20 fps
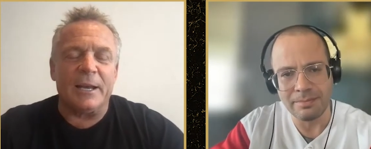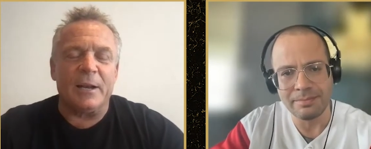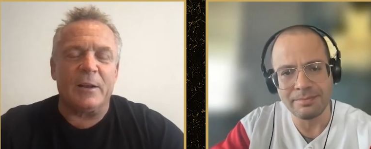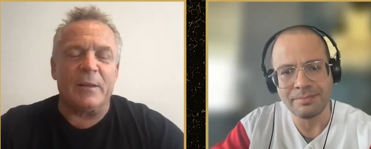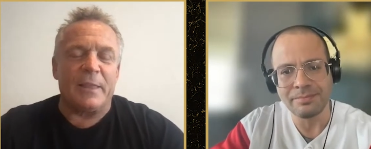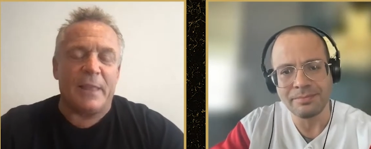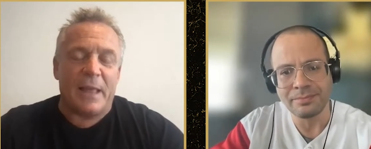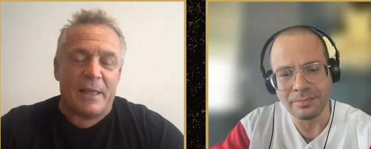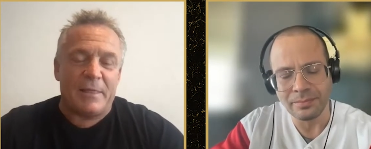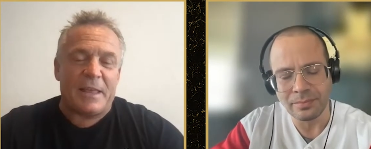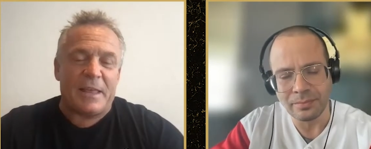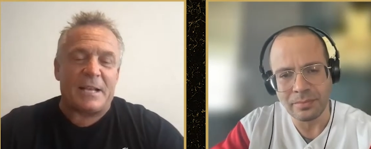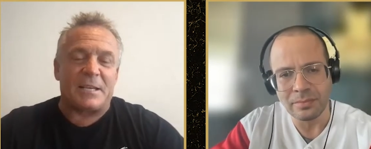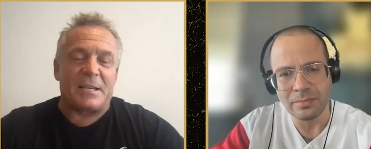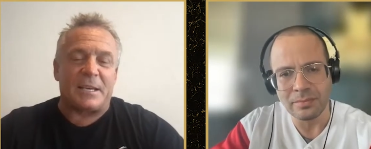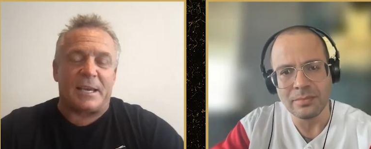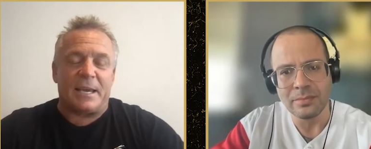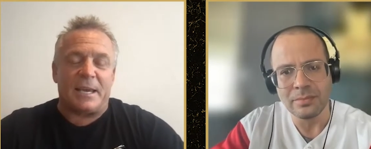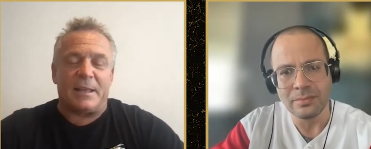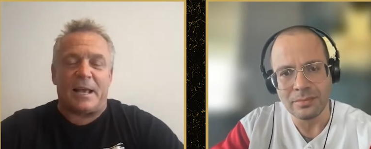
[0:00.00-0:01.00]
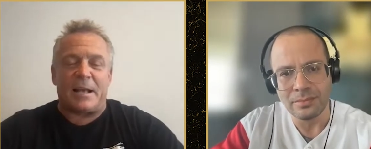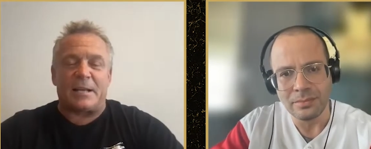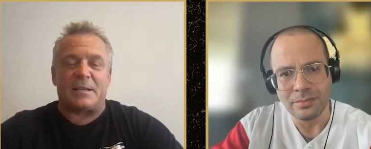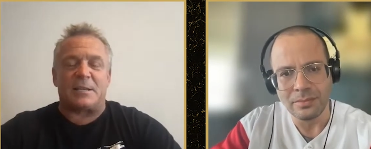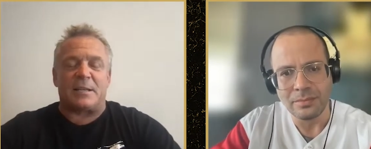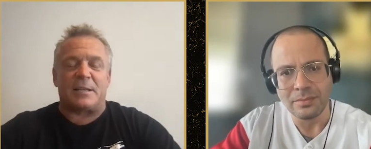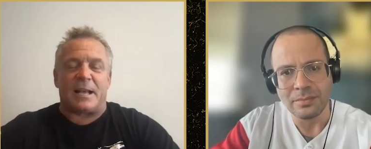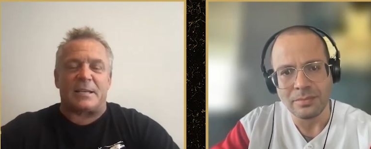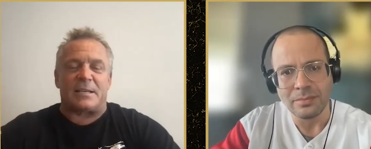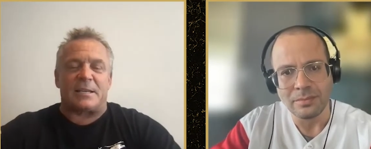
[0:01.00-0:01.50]
Speaker 1: You know, that, that's the key.
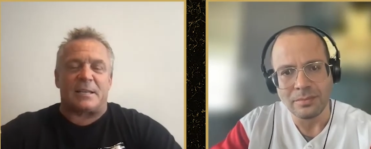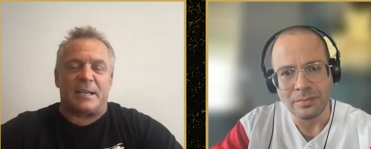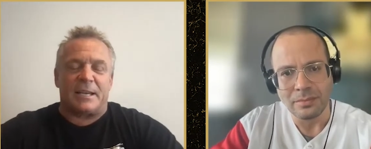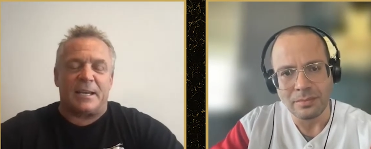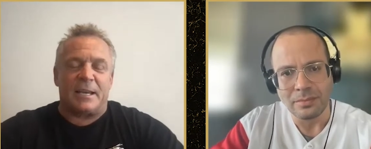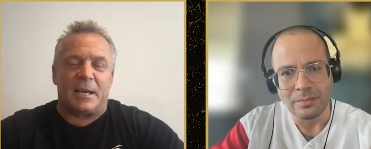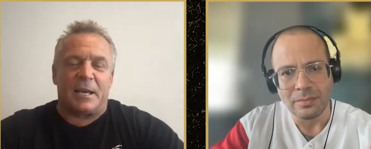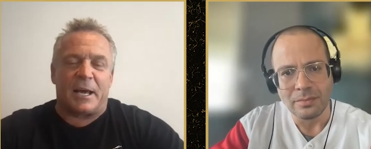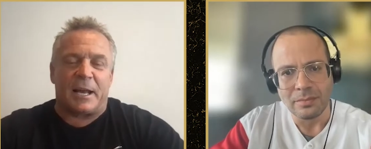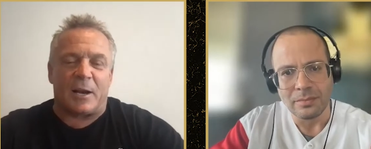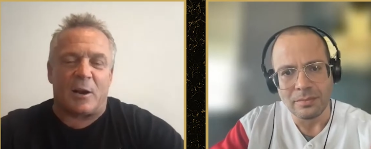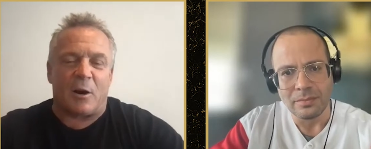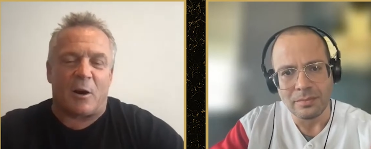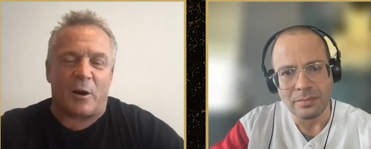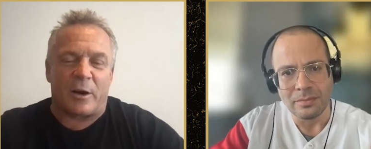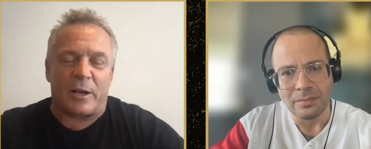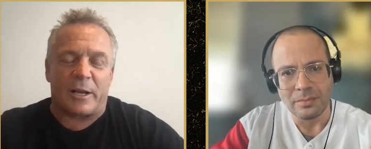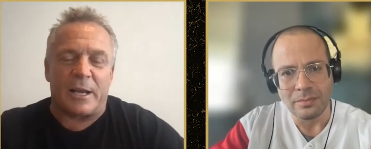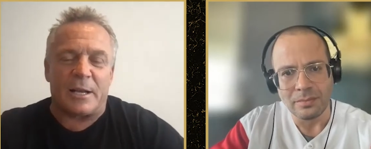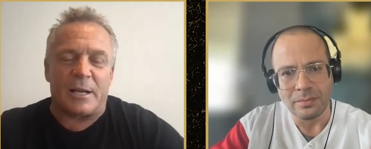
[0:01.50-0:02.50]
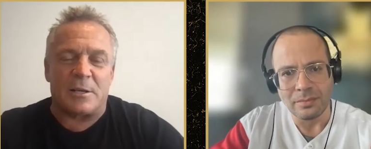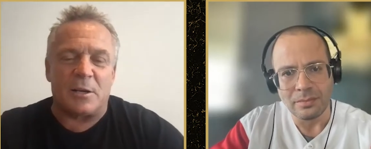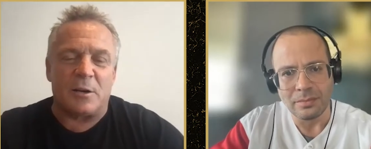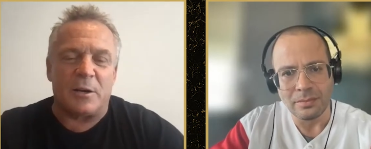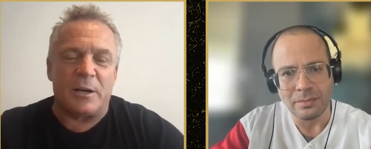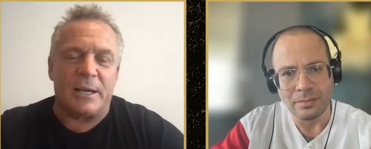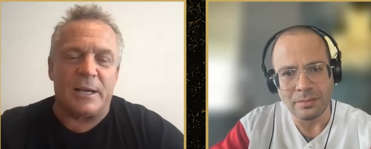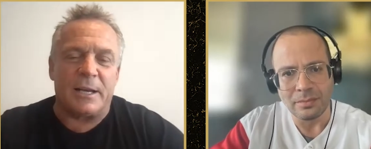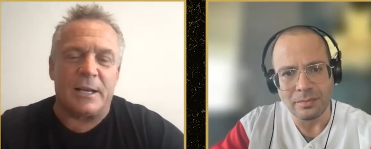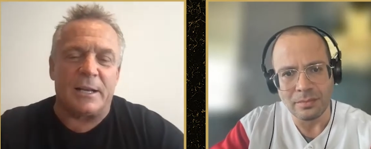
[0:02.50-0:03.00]
That's that's the thing you got to guard against. You
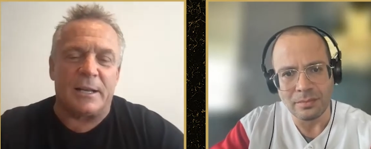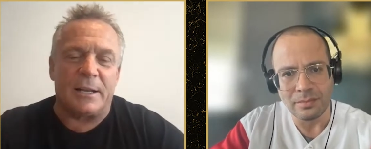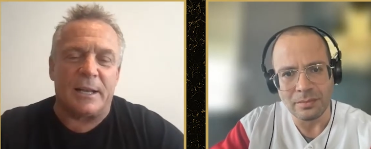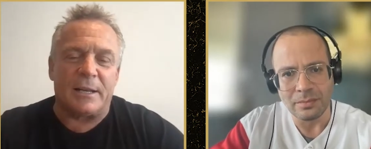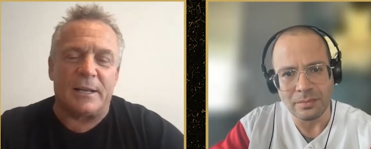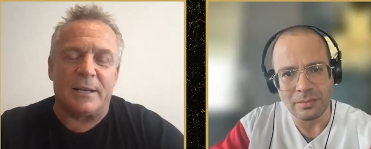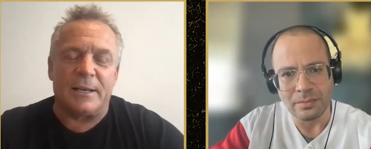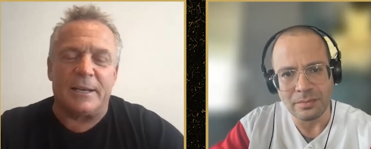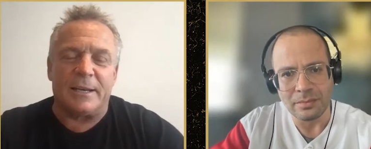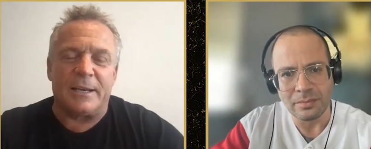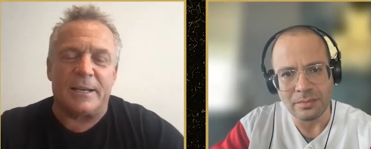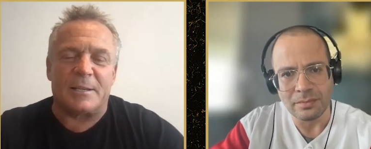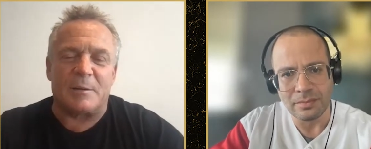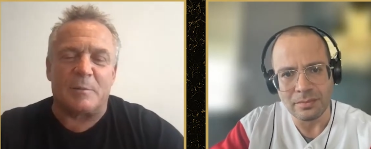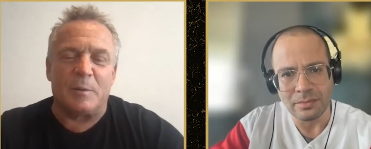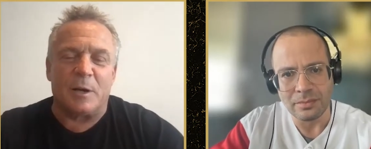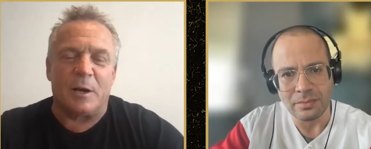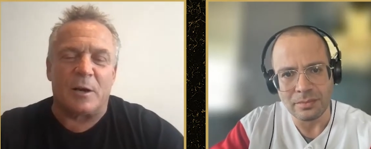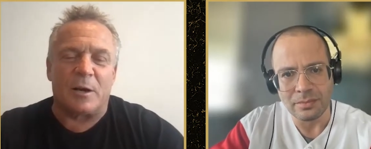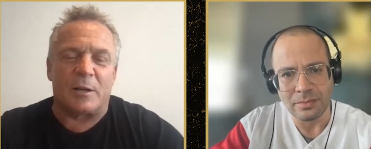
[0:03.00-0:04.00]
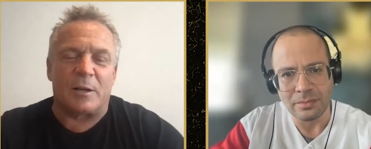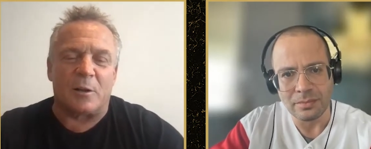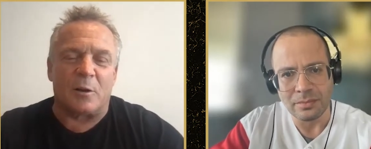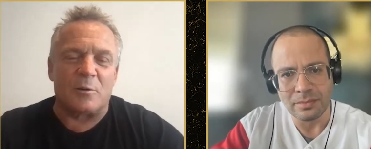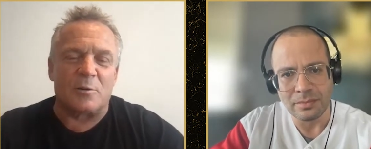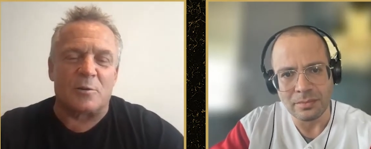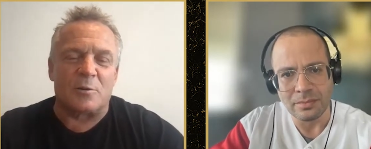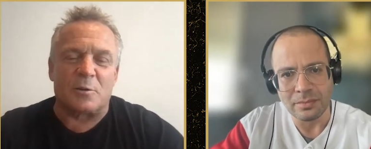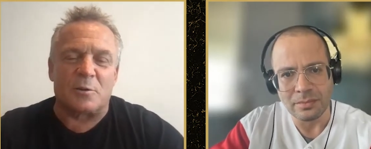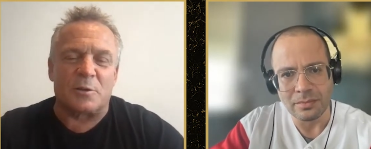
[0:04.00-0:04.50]
know, you get you get some young
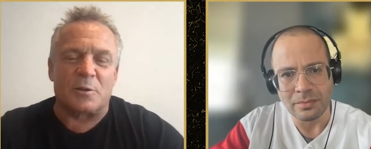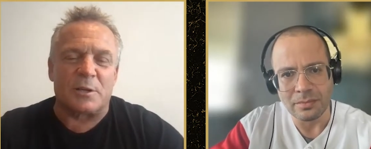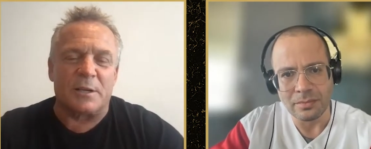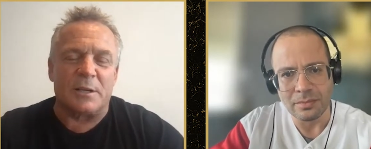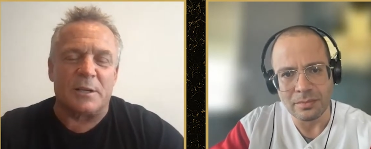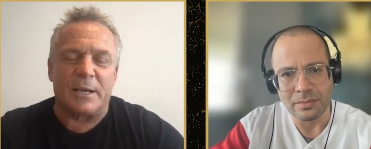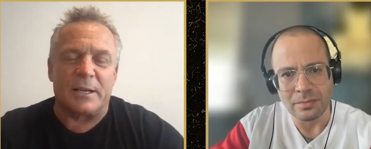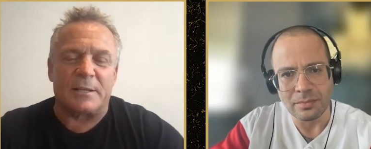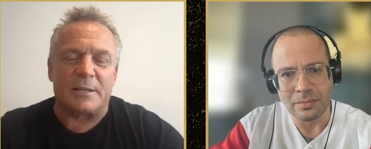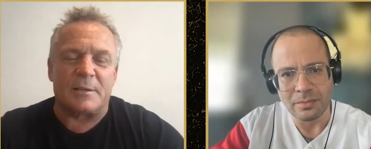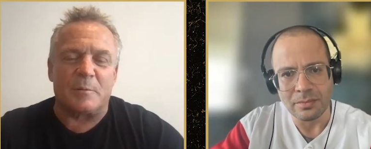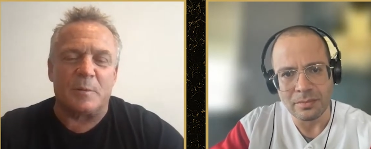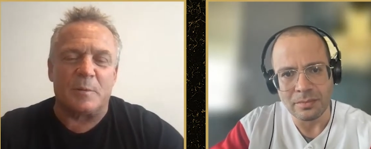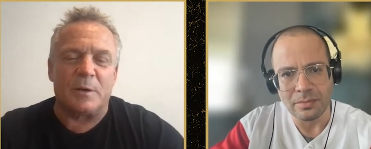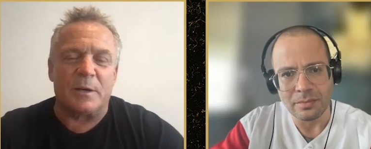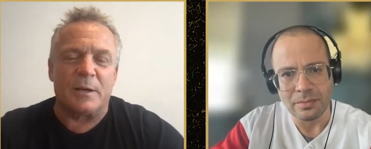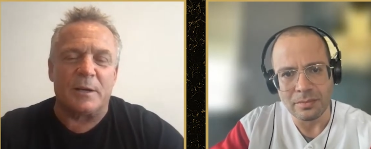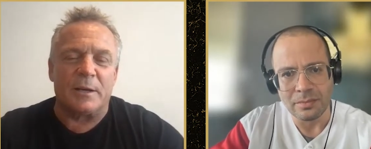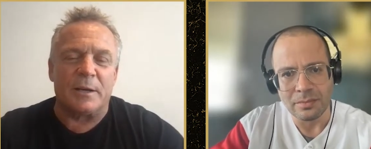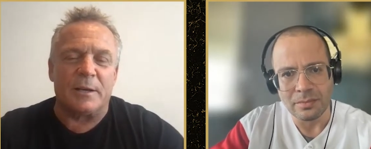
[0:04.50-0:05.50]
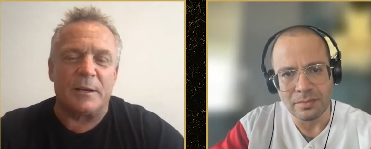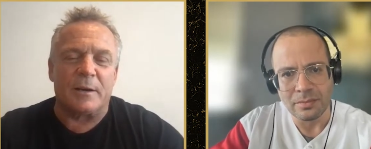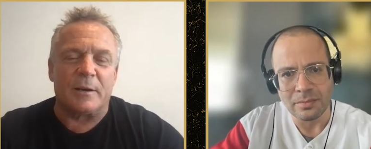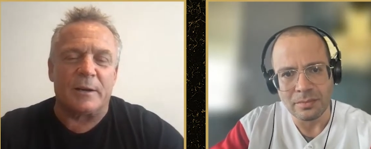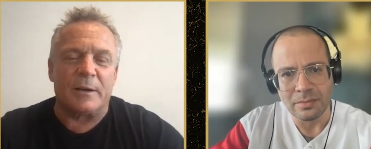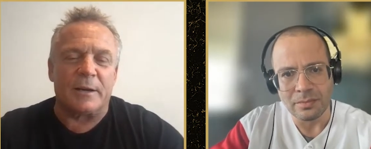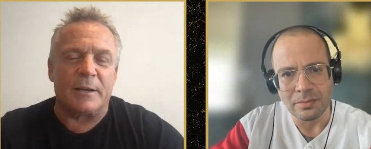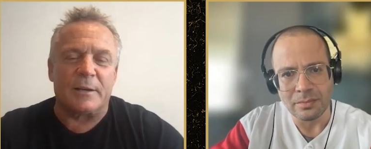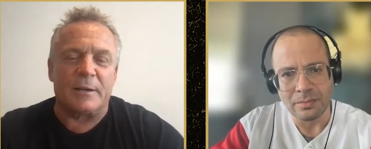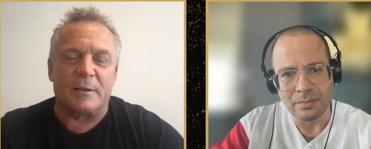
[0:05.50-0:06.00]
closers and you get some
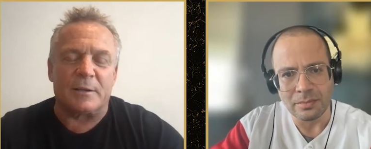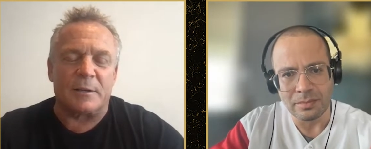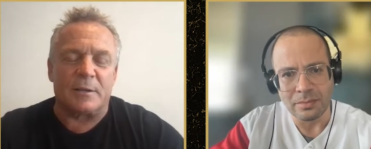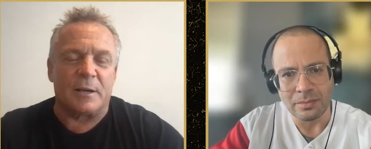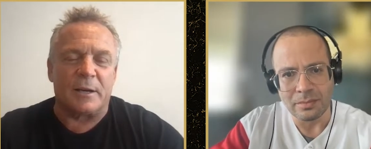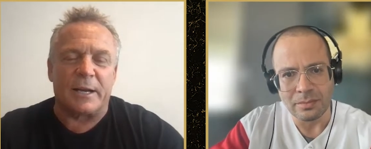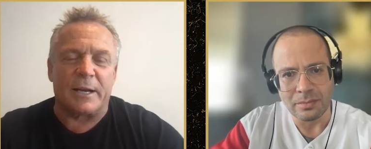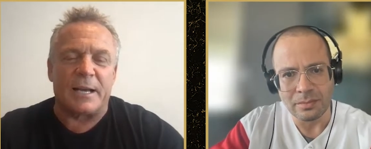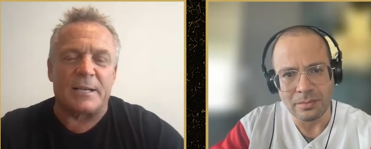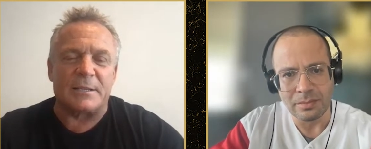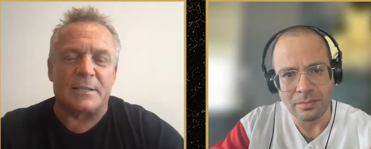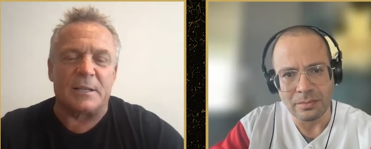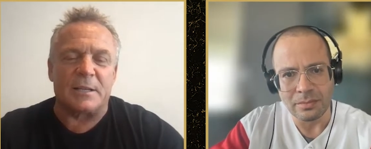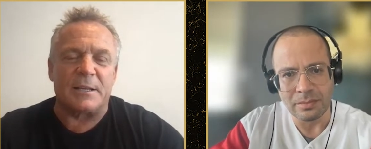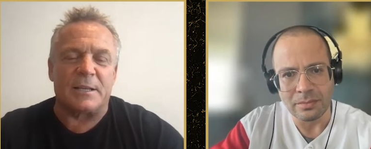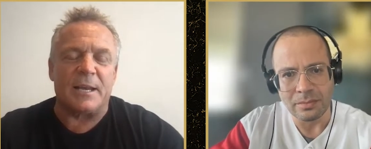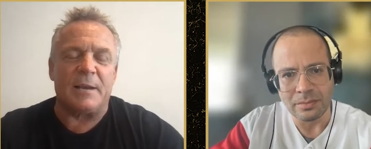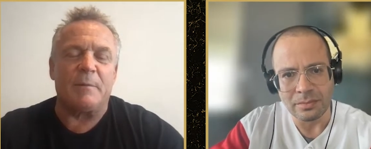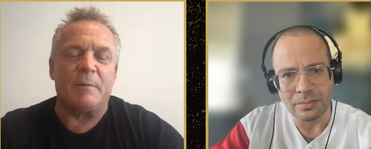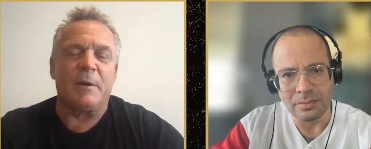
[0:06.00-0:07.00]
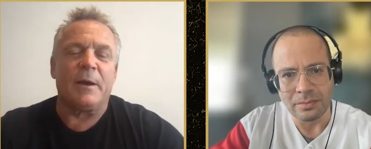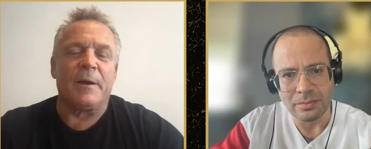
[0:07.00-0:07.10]
young young guys on the team